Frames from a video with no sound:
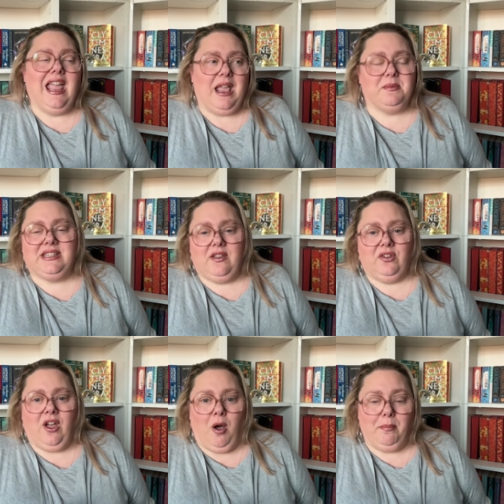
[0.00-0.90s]
It was
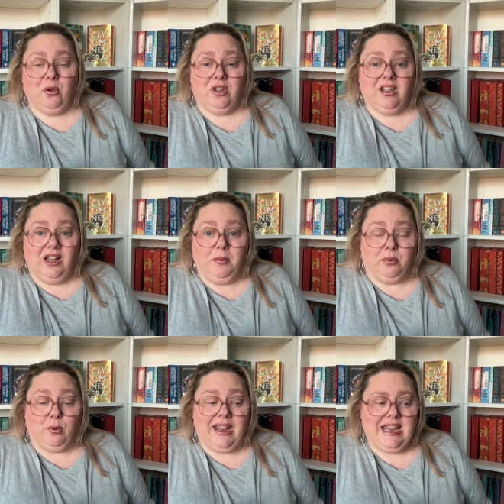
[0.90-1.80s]
even our book club
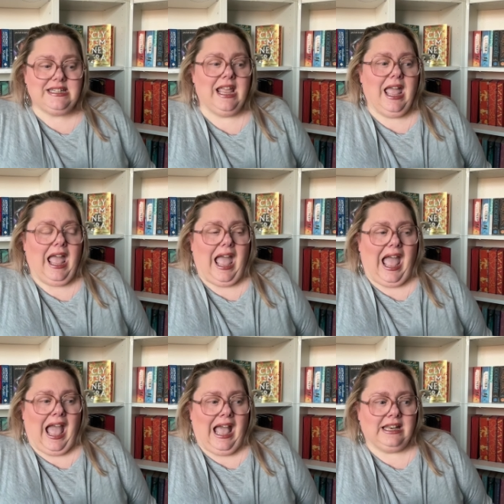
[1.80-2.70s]
read,
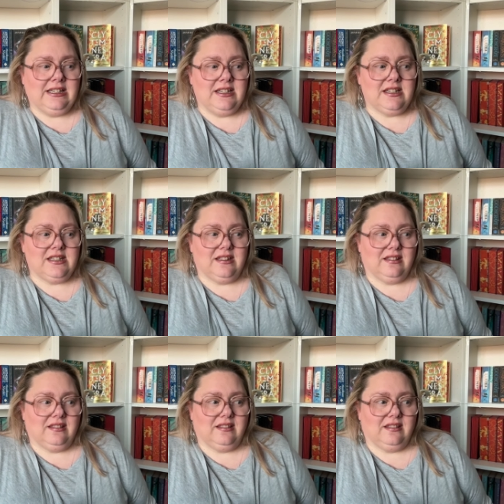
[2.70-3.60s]
and
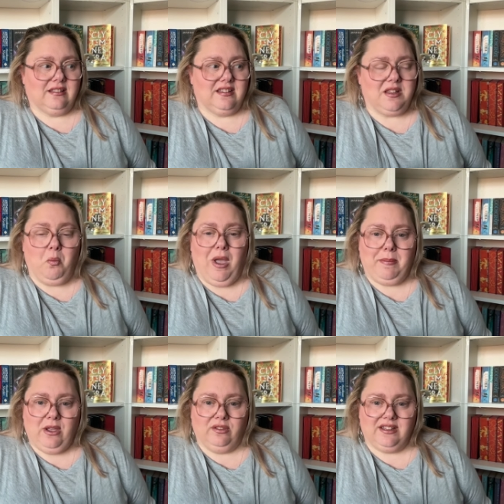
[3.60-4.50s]
somewhere
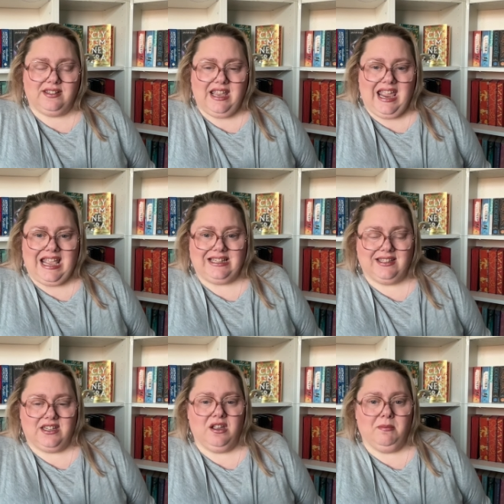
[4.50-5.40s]
beyond the sea is
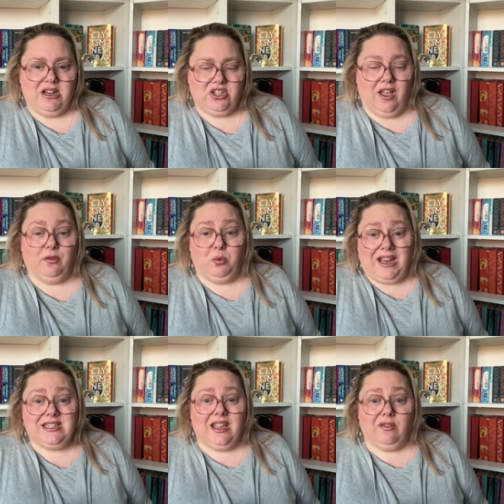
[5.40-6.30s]
sitting on my shelf
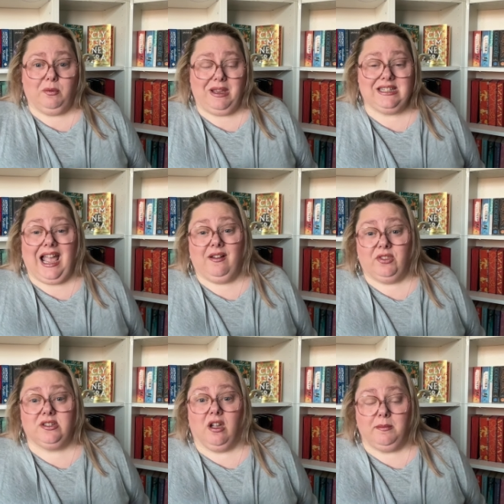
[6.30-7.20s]
waiting for me to have
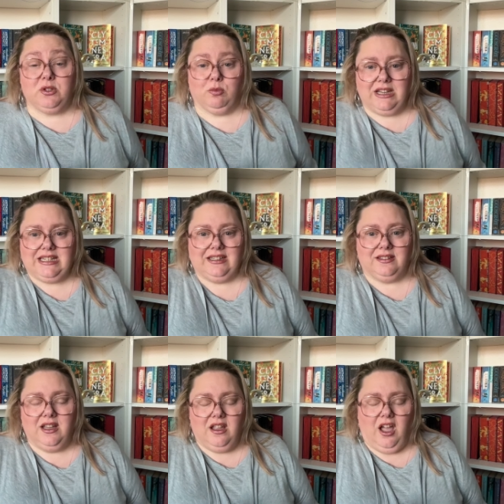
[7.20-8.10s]
the time to read it.
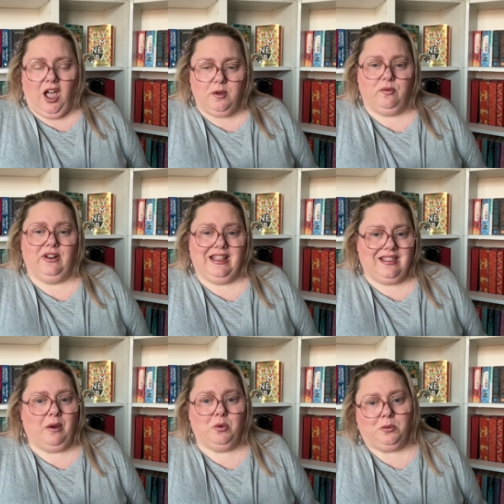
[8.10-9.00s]
Hopefully
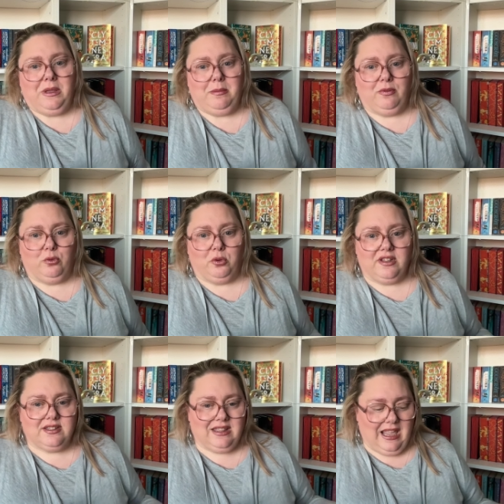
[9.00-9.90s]
that will be before
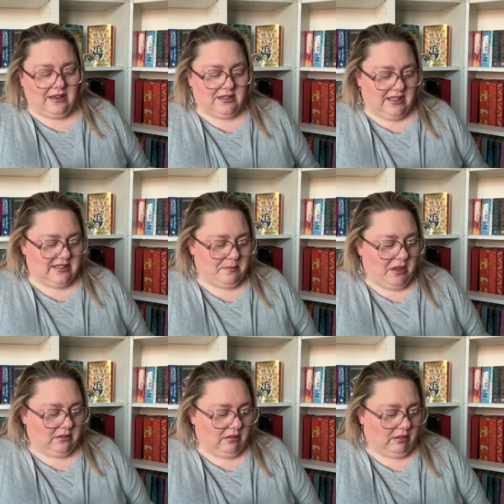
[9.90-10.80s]
this the end of this
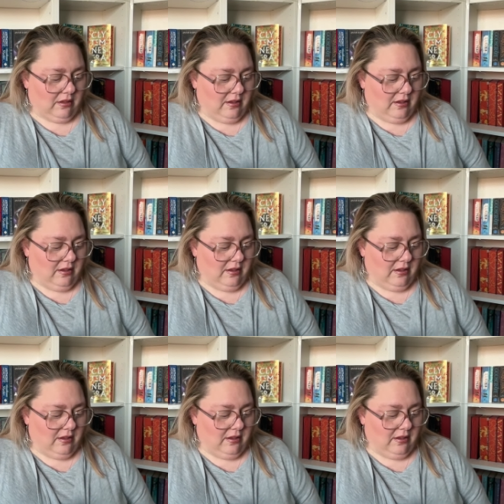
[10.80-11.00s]
month.